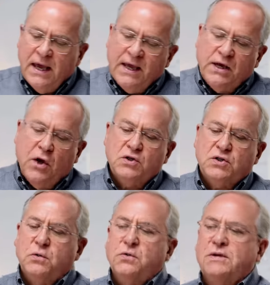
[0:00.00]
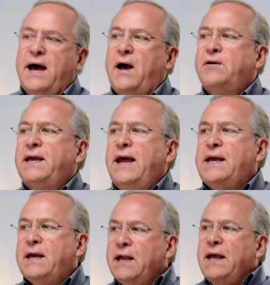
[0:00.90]
He goes through town
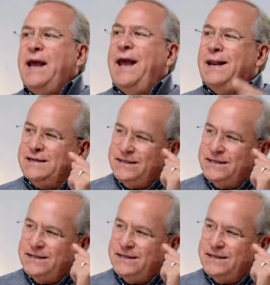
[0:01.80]
naked, and it's